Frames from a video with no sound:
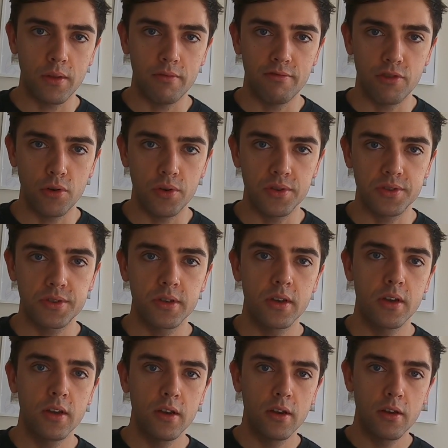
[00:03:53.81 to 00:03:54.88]
influence
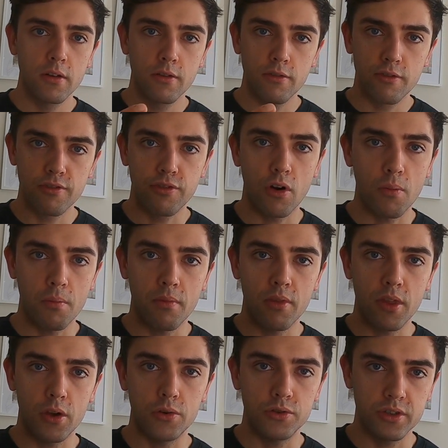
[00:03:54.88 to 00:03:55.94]
from
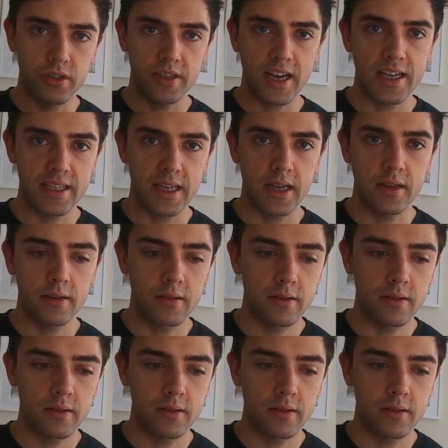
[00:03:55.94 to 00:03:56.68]
those data.